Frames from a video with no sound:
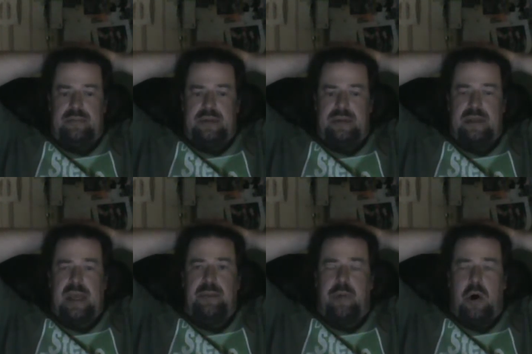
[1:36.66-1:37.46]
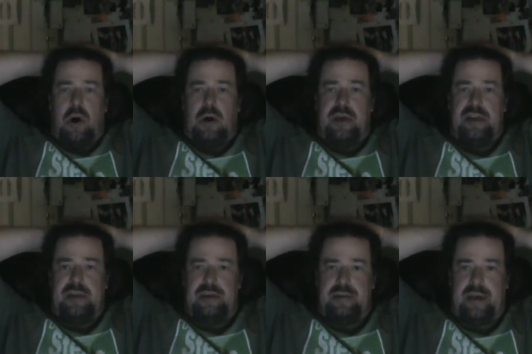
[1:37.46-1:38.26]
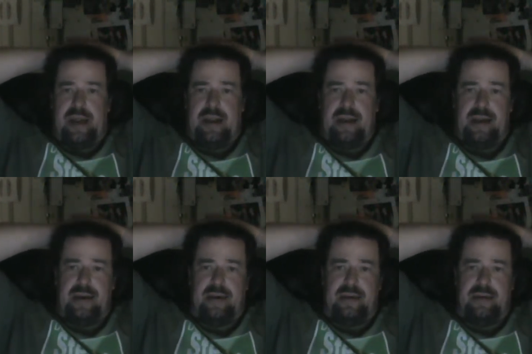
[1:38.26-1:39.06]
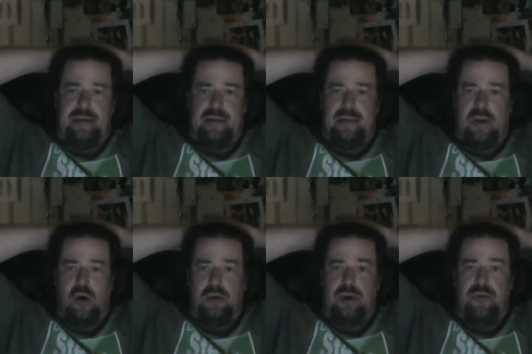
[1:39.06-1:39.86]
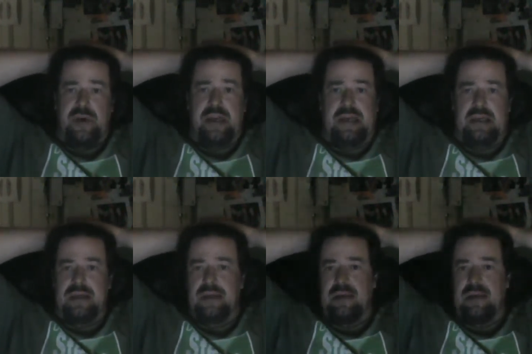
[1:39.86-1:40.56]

the skate park and along the creek.